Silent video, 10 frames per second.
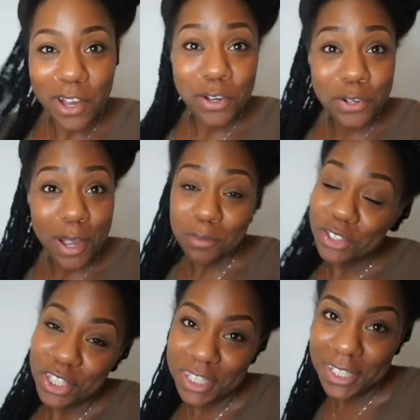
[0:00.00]
O M
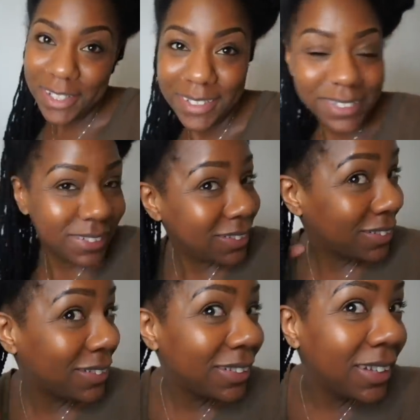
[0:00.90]
G.
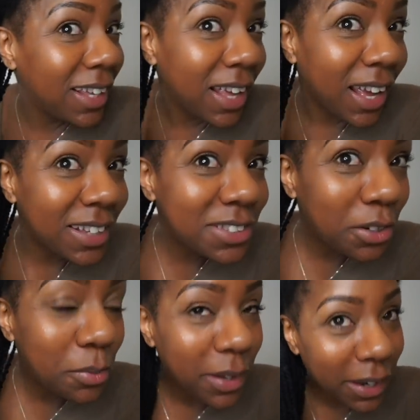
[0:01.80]
I
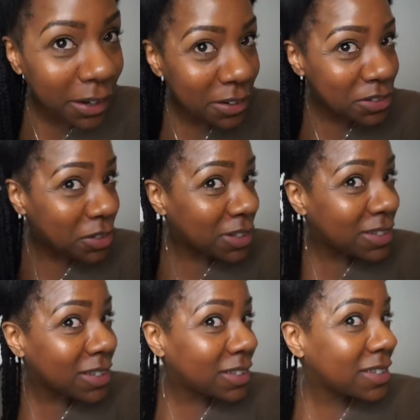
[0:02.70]
started my hair, as you can
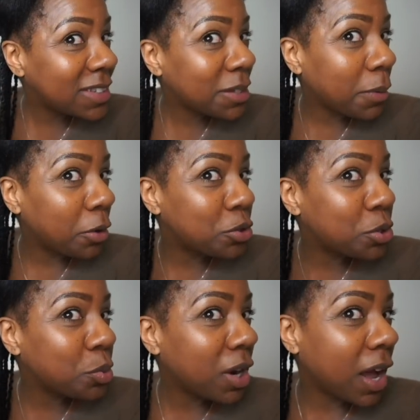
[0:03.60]
see. This is about
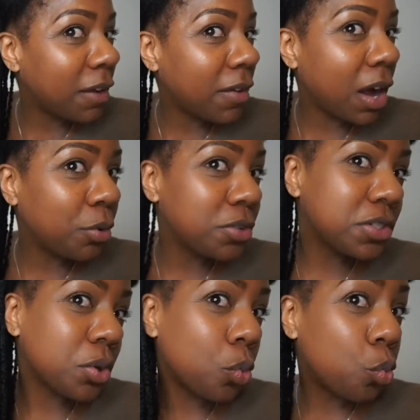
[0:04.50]
two and a half
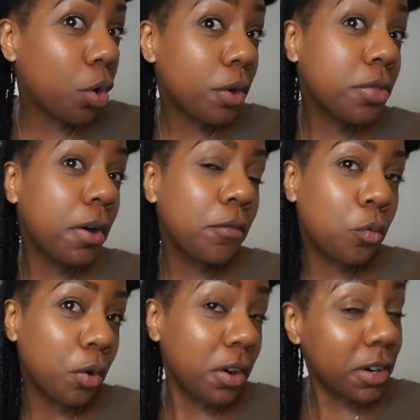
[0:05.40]
hours worth of
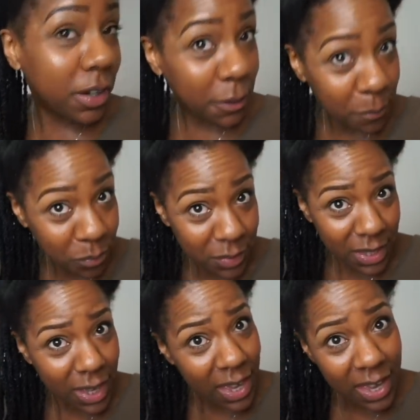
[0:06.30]
work,
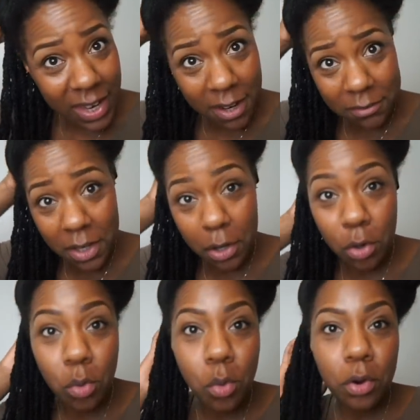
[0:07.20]
and I've done a
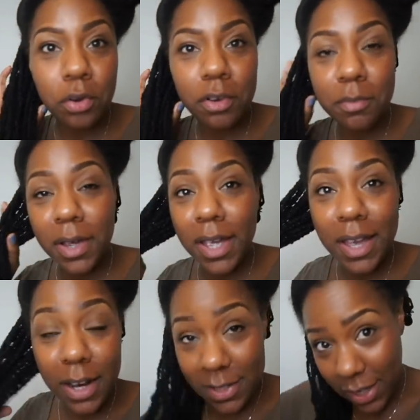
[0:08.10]
quarter of my
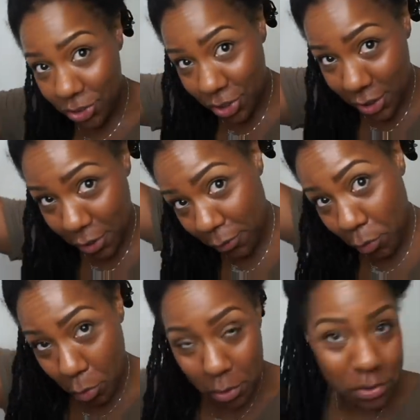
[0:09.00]
head. I sectioned into
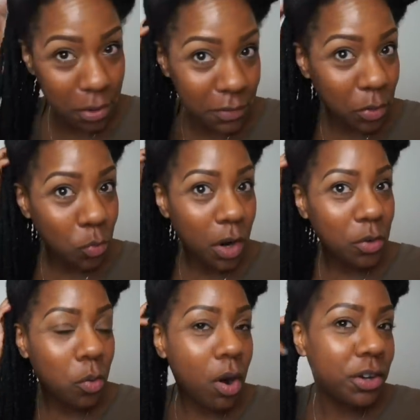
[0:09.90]
four, so I've done
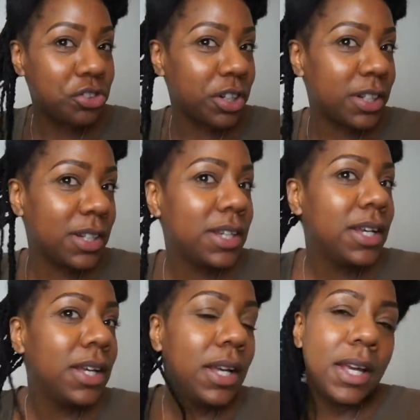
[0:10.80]
one quadrant,
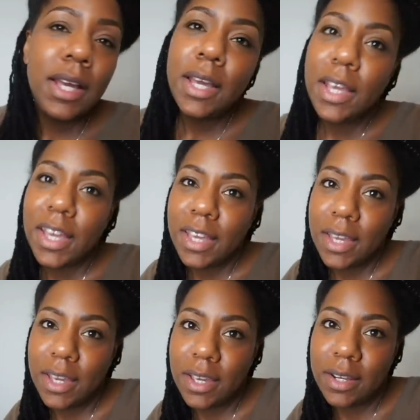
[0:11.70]

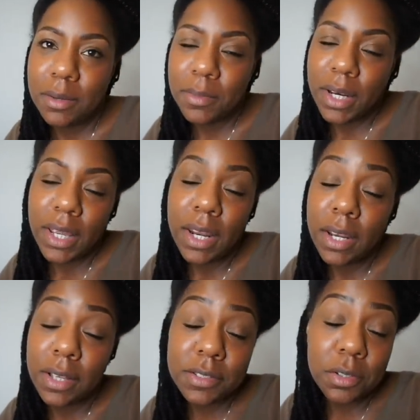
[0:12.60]
and I'm getting a
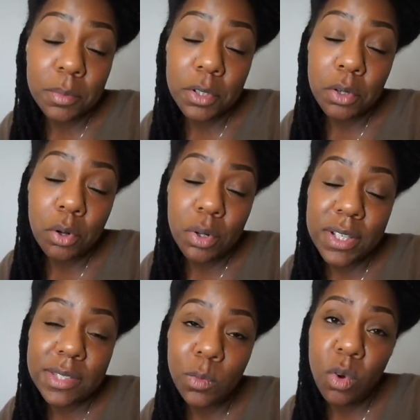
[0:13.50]
headache. So I'm gonna go
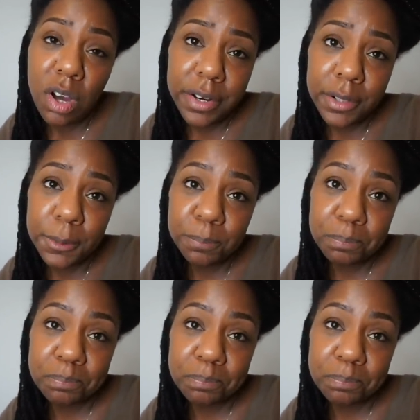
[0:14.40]
get some water,